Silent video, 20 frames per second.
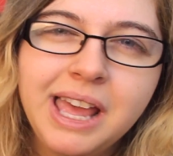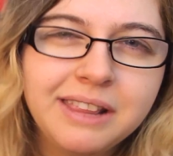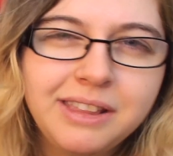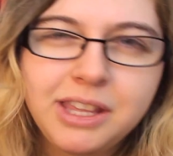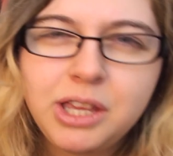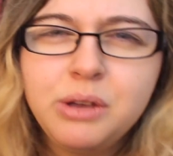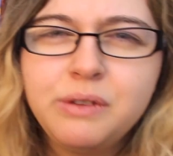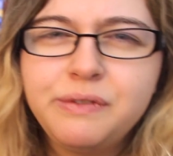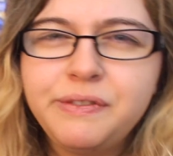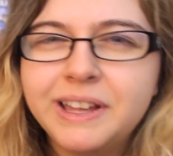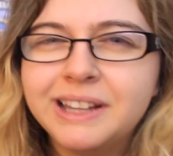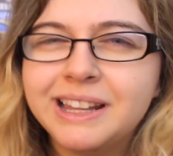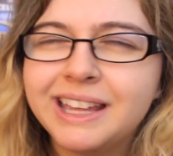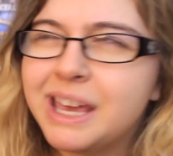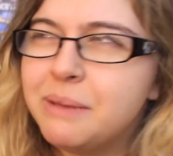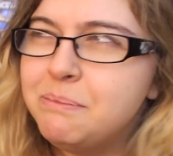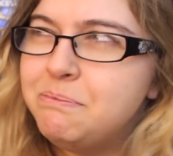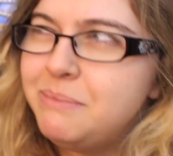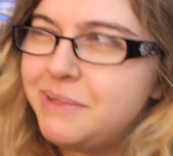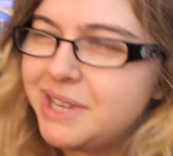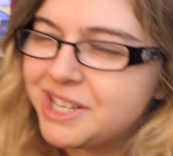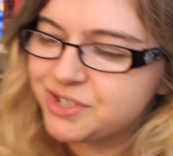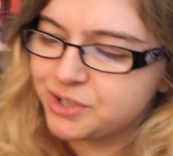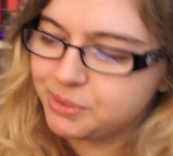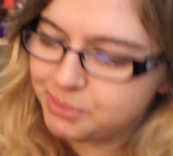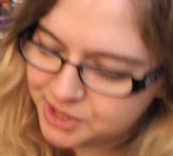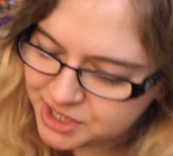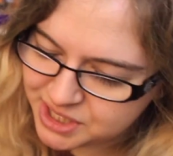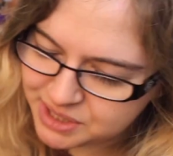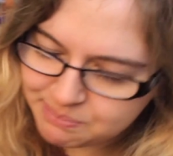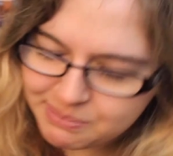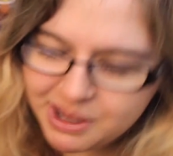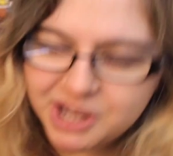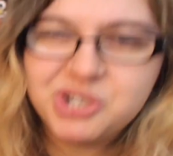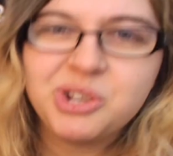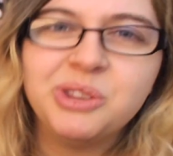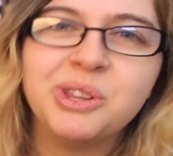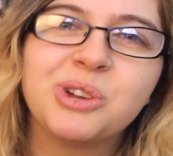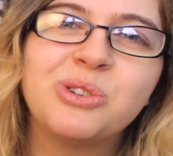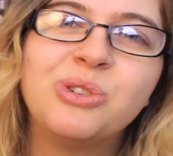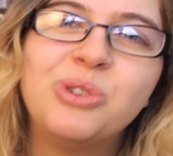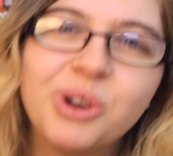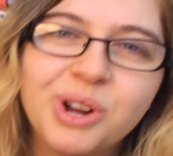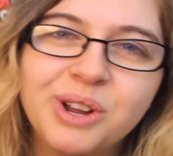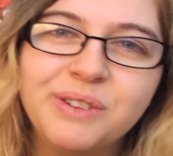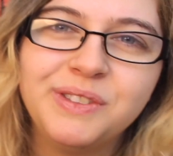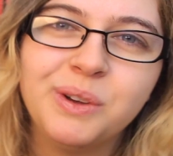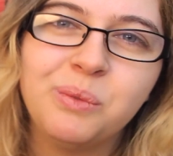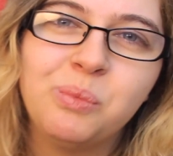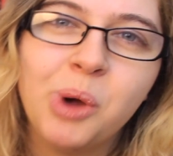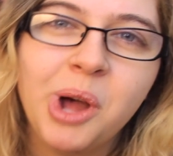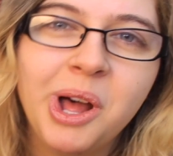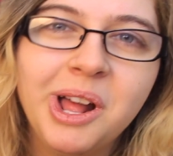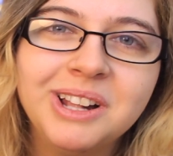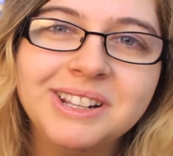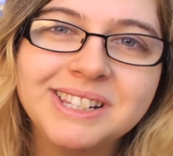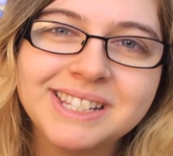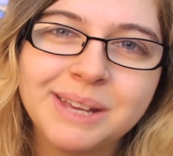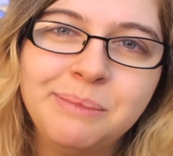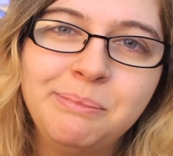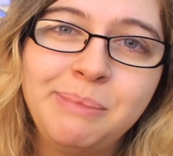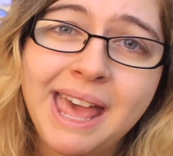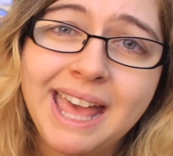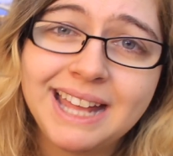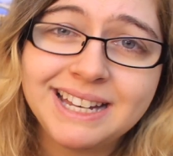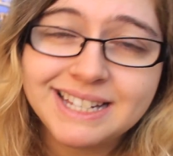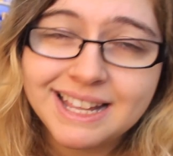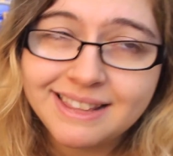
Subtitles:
that you feel like a miserable smudge on the crook of the world compared